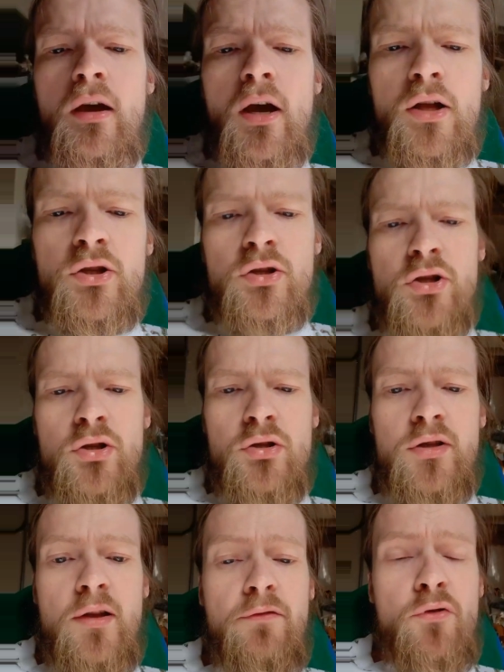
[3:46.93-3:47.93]
and
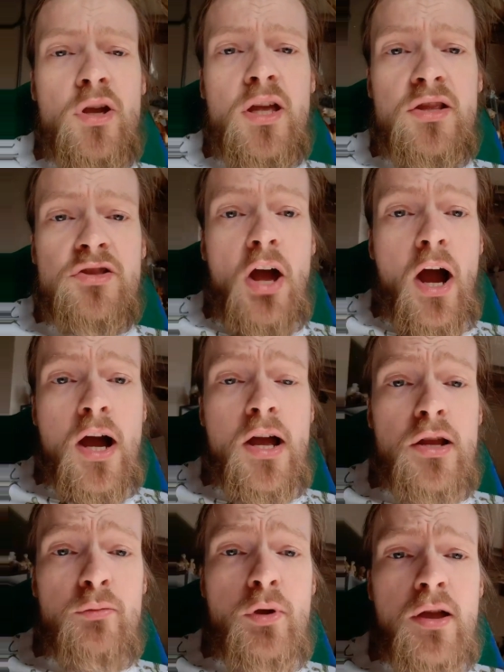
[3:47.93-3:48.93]
they fucking
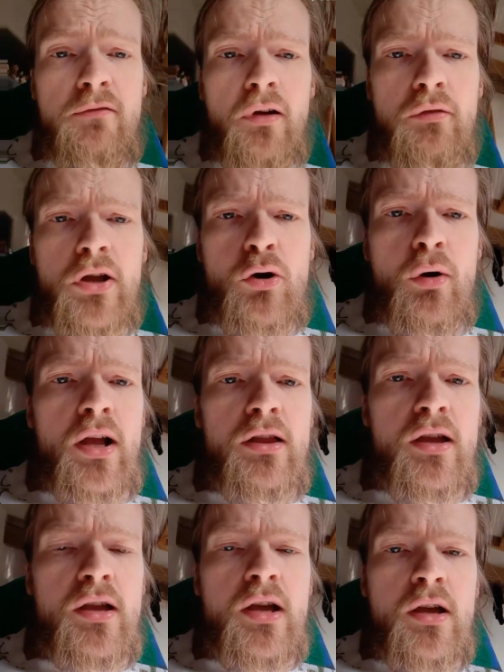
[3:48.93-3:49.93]
died, mate, very
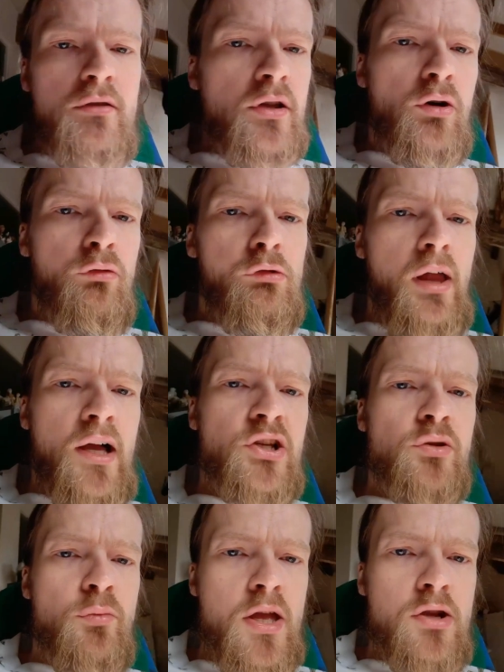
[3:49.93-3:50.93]
quickly. They don't
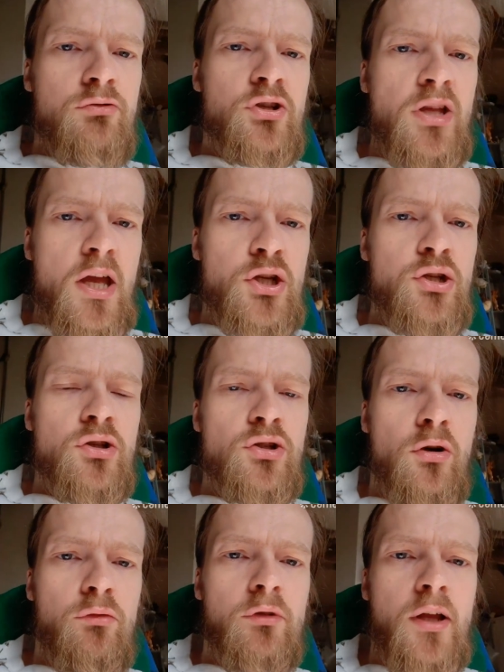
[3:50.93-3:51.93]
last, mate. Crustaceans
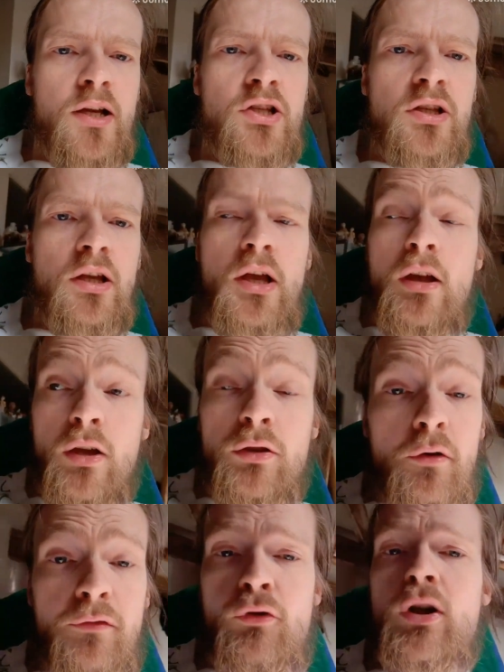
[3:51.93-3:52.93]
don't last. And they're
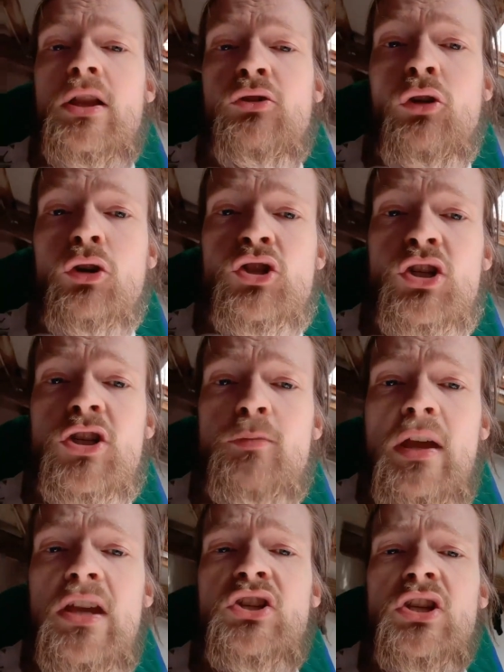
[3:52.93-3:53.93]
a fucking dodgy
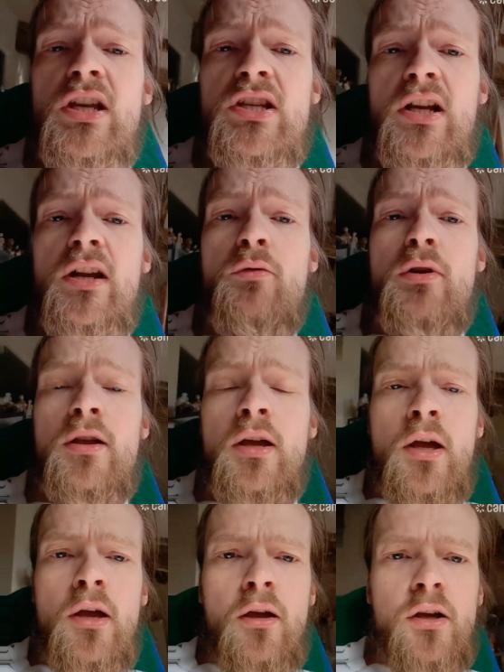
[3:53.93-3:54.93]
species anyway.
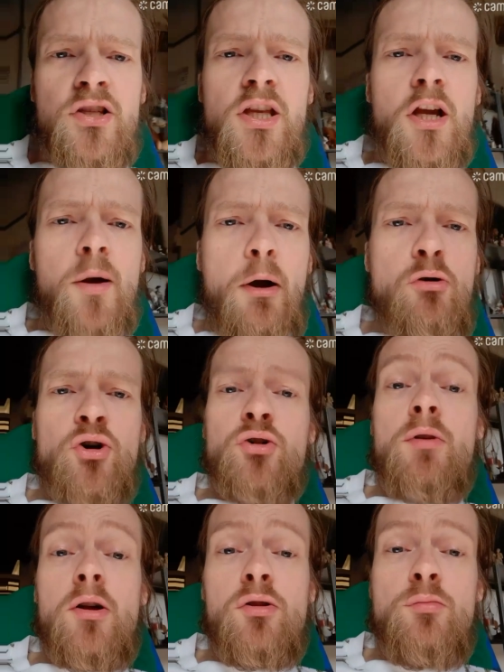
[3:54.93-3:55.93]
Because think about
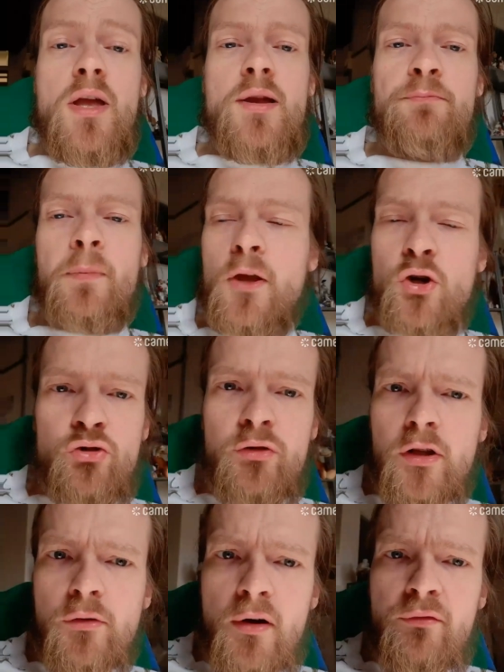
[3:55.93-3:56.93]
krill, mate.
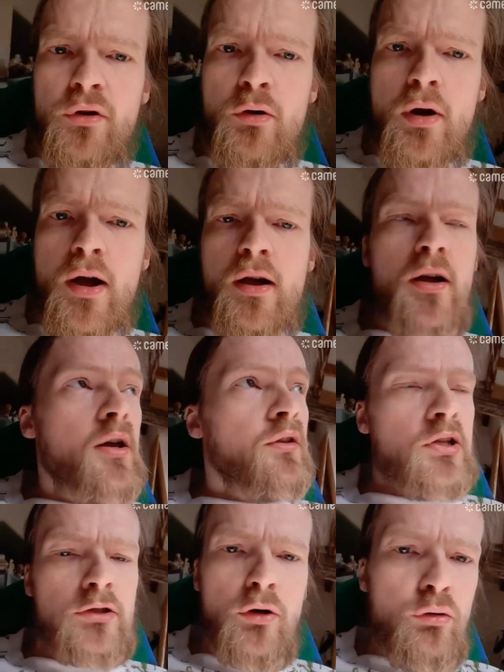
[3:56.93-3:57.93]
Krill are everywhere.
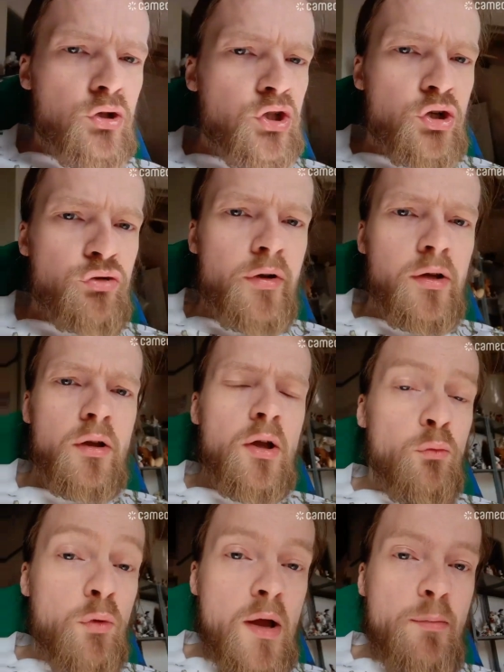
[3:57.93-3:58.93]
There's loads of krill.
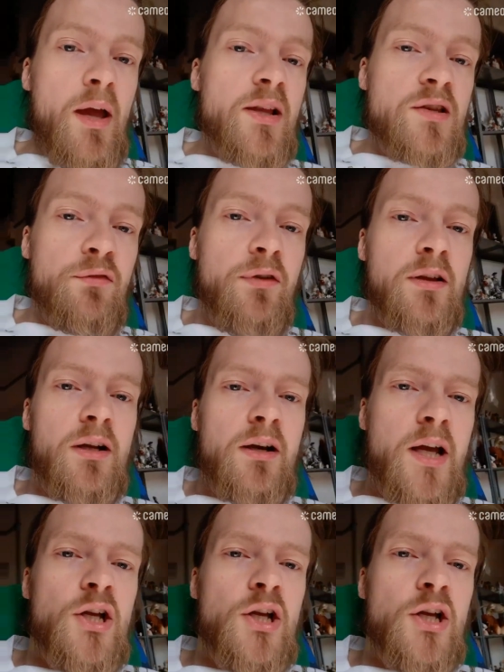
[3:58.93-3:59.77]
We're made to think that they're